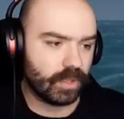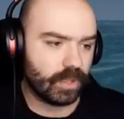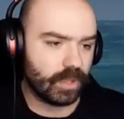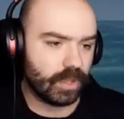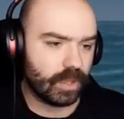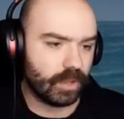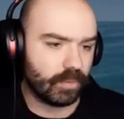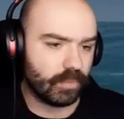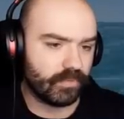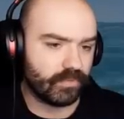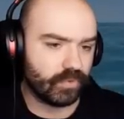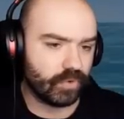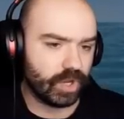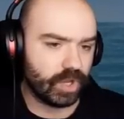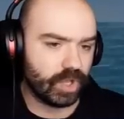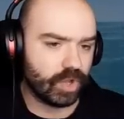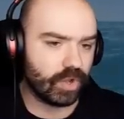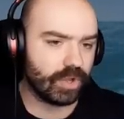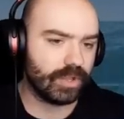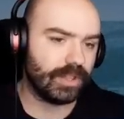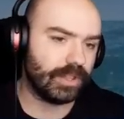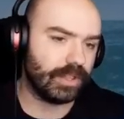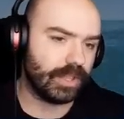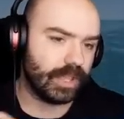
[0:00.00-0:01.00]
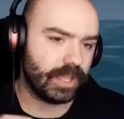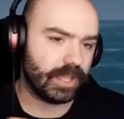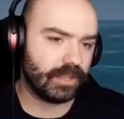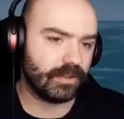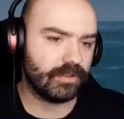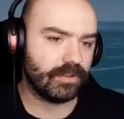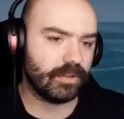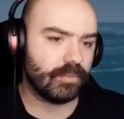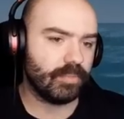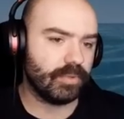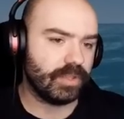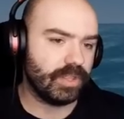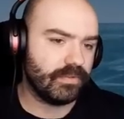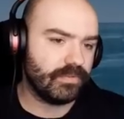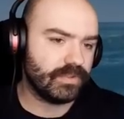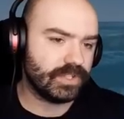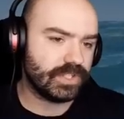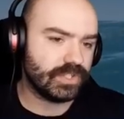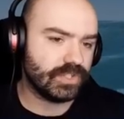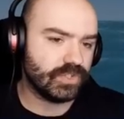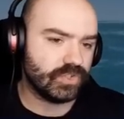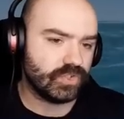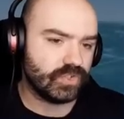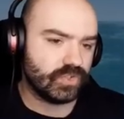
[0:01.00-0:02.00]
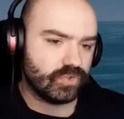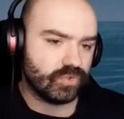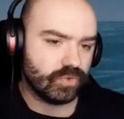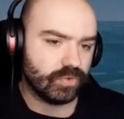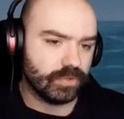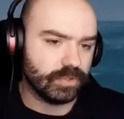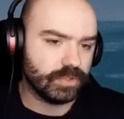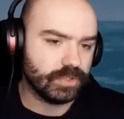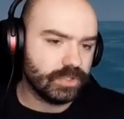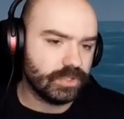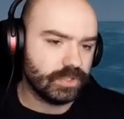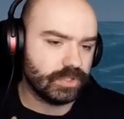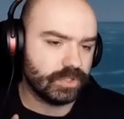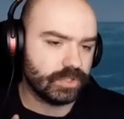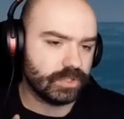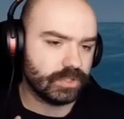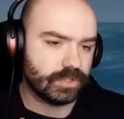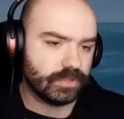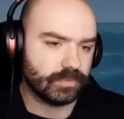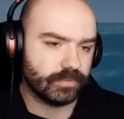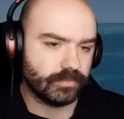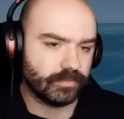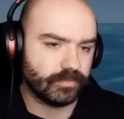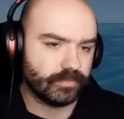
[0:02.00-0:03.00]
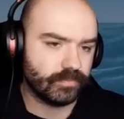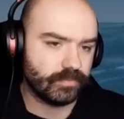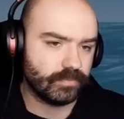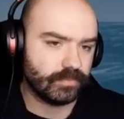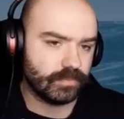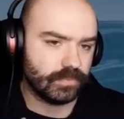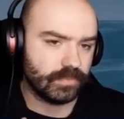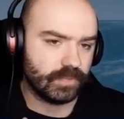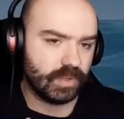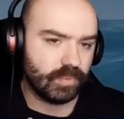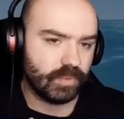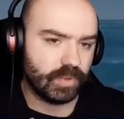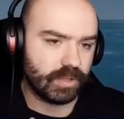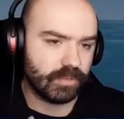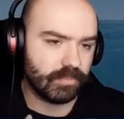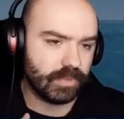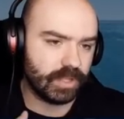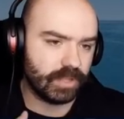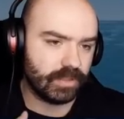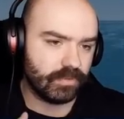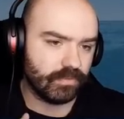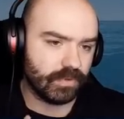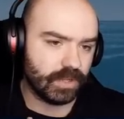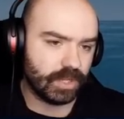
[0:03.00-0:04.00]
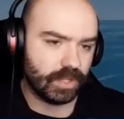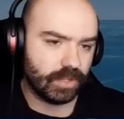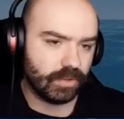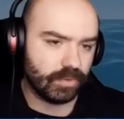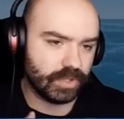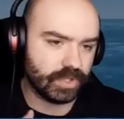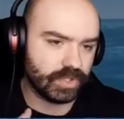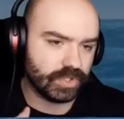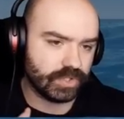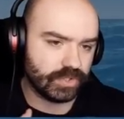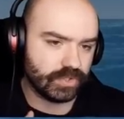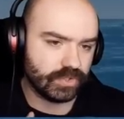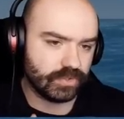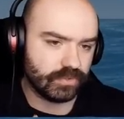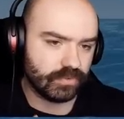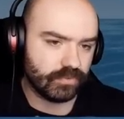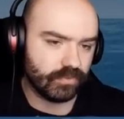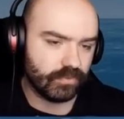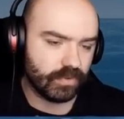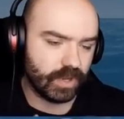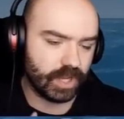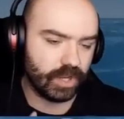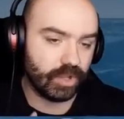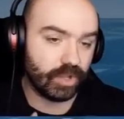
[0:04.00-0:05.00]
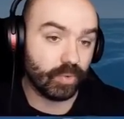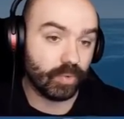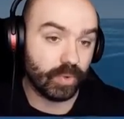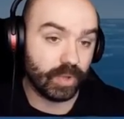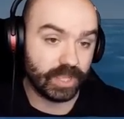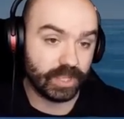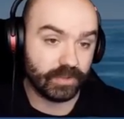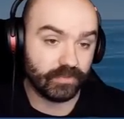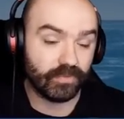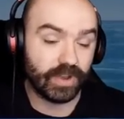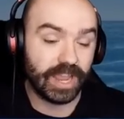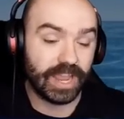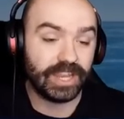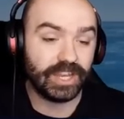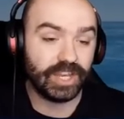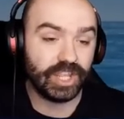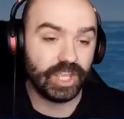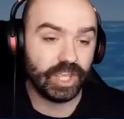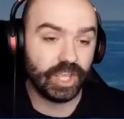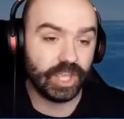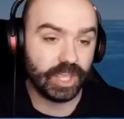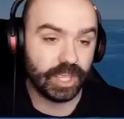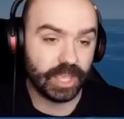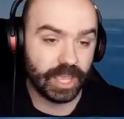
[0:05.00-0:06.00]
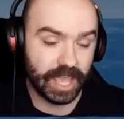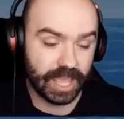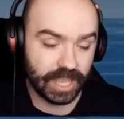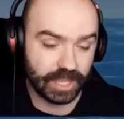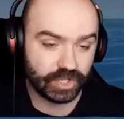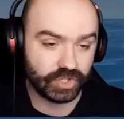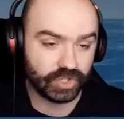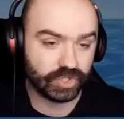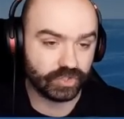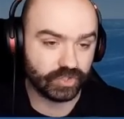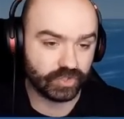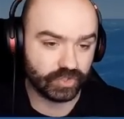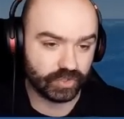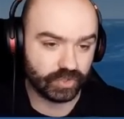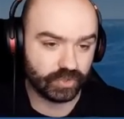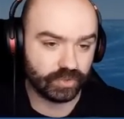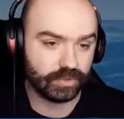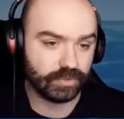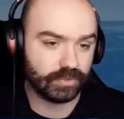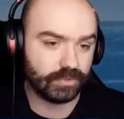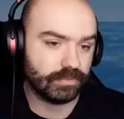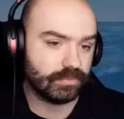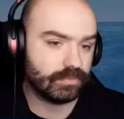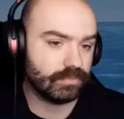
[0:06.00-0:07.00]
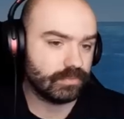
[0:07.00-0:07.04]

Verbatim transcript: Uh, we've already got lead, I believe it's in storage. Then we can make the radiation radio radiation suit.